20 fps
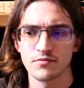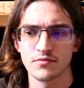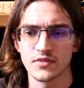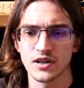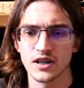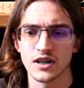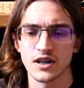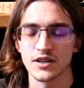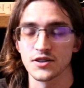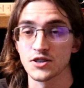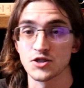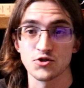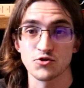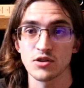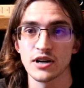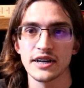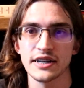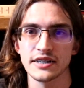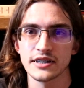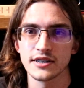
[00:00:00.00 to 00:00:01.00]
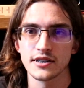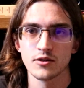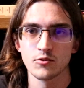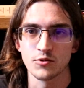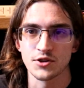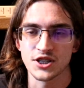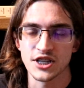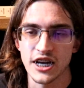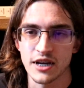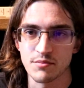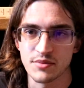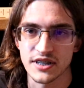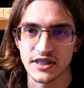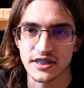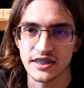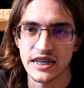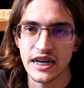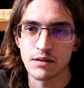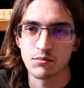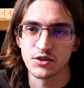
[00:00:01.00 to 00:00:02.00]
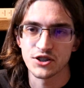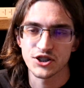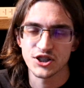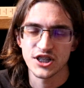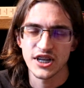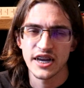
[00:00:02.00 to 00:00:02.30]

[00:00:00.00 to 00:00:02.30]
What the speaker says: the trend which had been established.